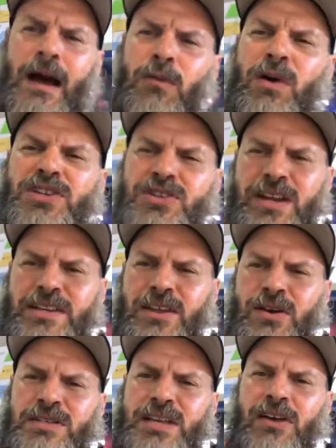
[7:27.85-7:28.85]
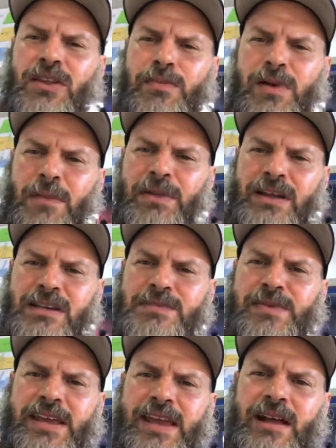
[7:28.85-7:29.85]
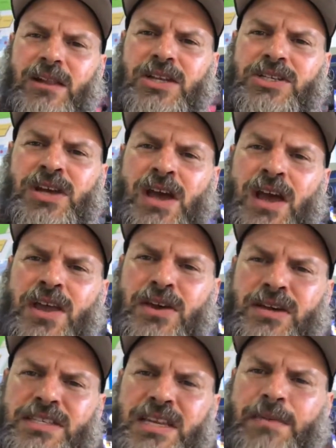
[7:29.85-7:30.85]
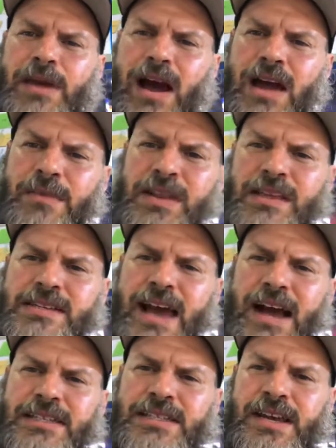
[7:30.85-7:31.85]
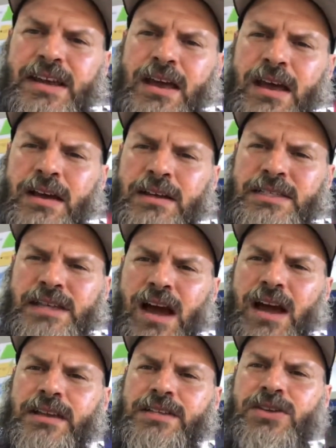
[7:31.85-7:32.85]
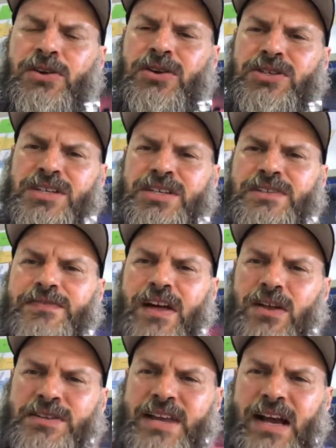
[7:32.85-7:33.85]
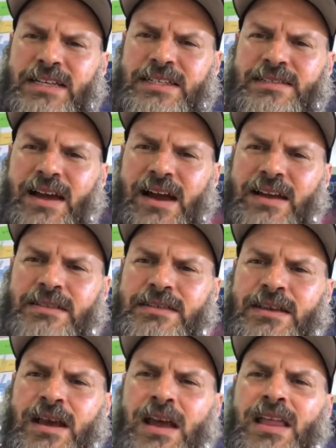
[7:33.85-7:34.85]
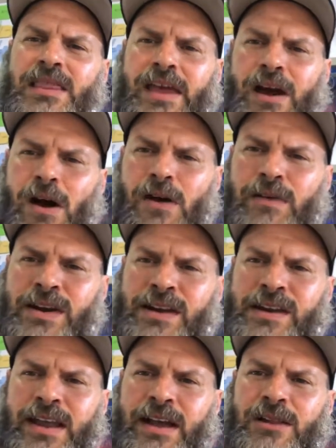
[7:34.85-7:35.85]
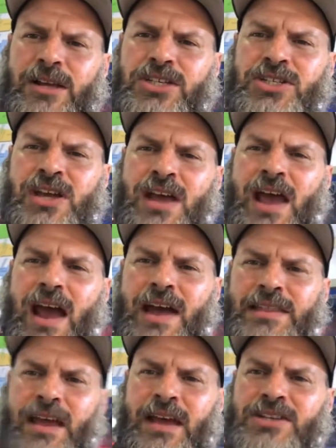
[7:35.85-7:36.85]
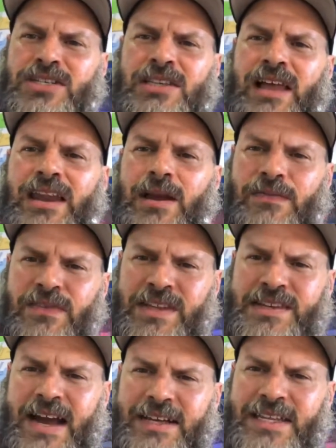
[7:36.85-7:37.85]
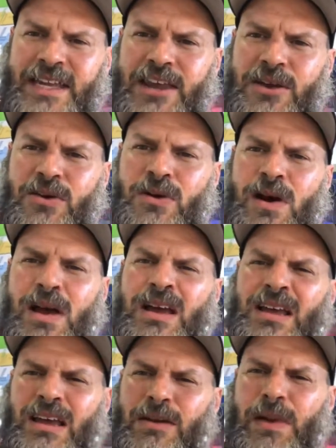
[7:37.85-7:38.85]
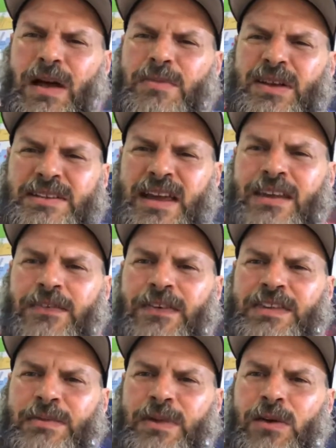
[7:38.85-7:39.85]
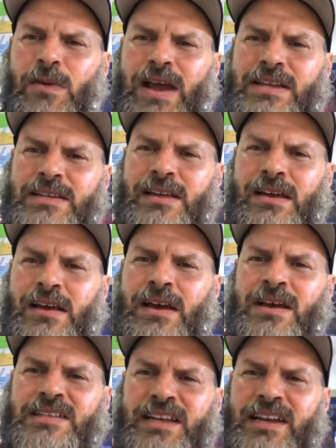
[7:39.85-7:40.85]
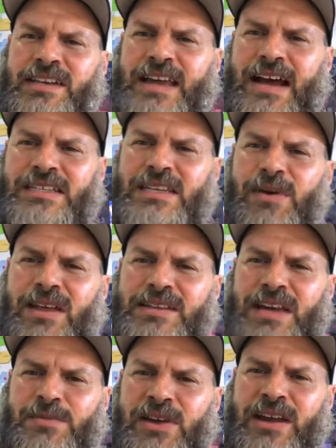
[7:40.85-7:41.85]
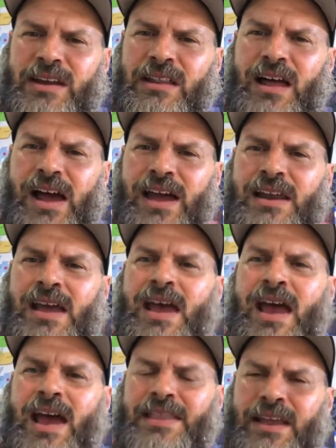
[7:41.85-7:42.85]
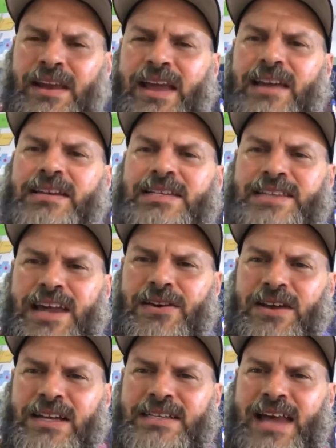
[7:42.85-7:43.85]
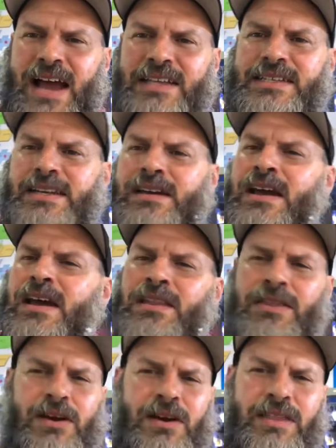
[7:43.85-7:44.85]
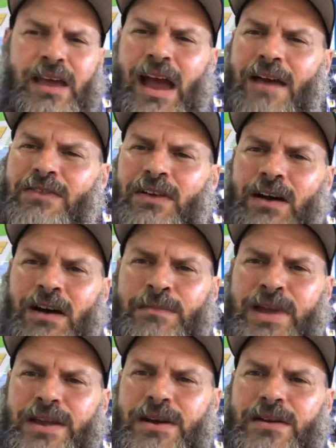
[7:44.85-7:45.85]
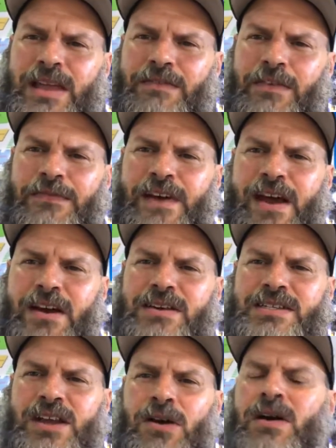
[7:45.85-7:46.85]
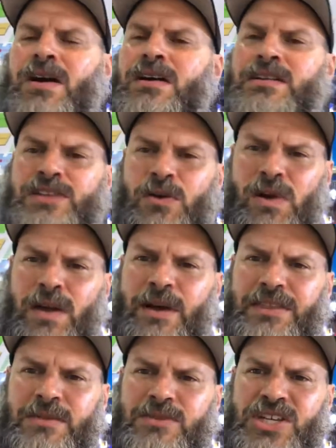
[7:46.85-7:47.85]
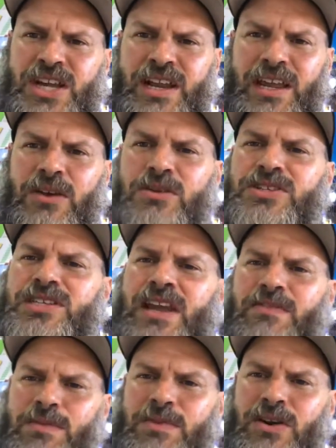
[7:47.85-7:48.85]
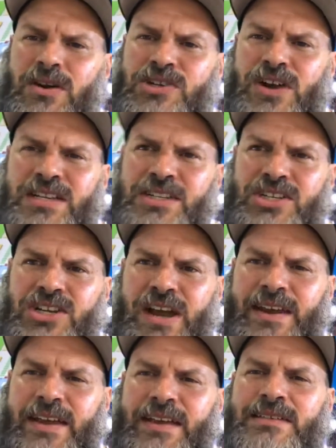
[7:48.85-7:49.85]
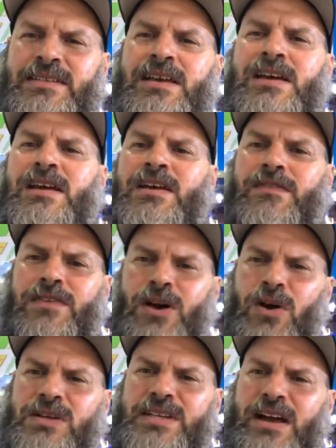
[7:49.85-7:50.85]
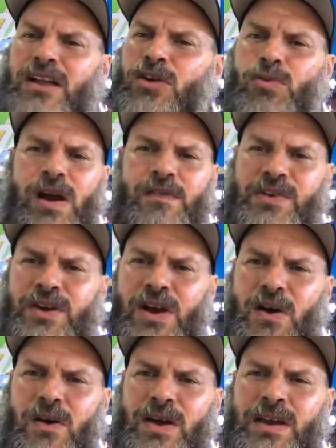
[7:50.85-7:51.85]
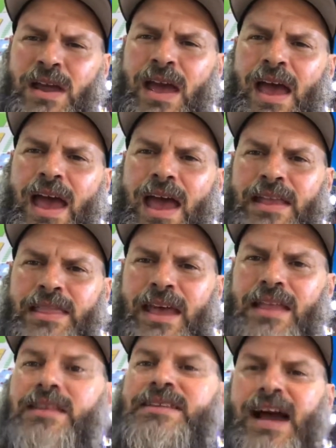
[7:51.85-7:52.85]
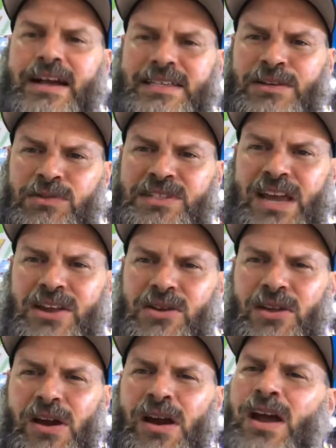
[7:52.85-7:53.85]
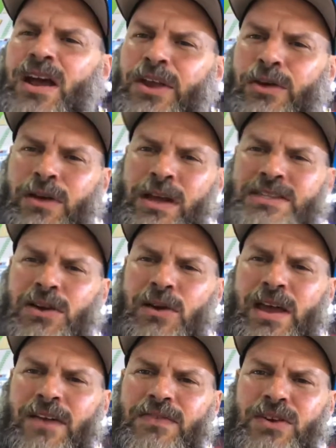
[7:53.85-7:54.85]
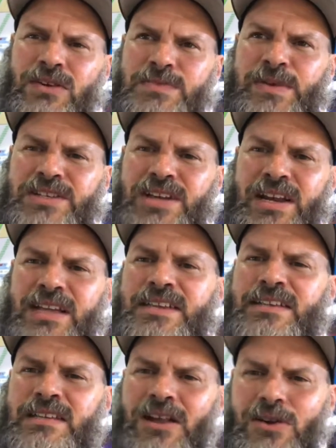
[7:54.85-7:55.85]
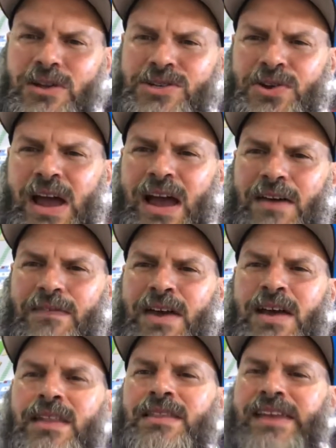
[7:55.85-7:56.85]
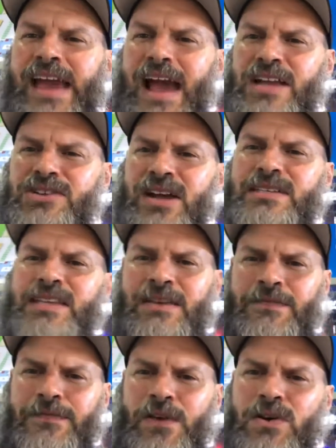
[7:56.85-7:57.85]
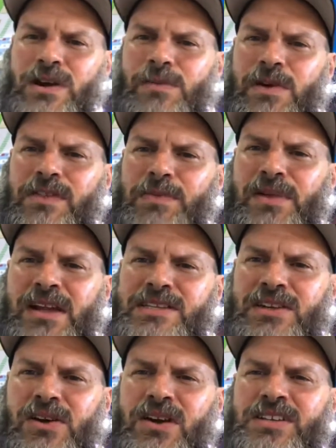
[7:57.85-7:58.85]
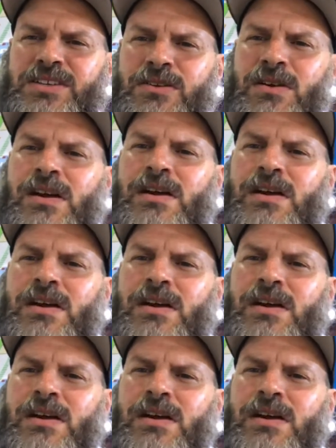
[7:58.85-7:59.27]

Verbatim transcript: Once you get to the hotel, they're probably gonna speak English. You can see behind me the taxi sign, so usually just follow taxi signs. They are written in English, and then just line up for the taxi queue. It'll probably be a 10 to 15 minute wait to get a taxi by the time you get in a line, and then get in a standardized taxi. They have a meter, they have a fare, so don't worry about them cheating you. Just give them your address in Chinese for the hotel or wherever you're going, and then the taxi will take you there. It's okay if you don't speak Chinese as long as you have the address and phone number of the place you're going to.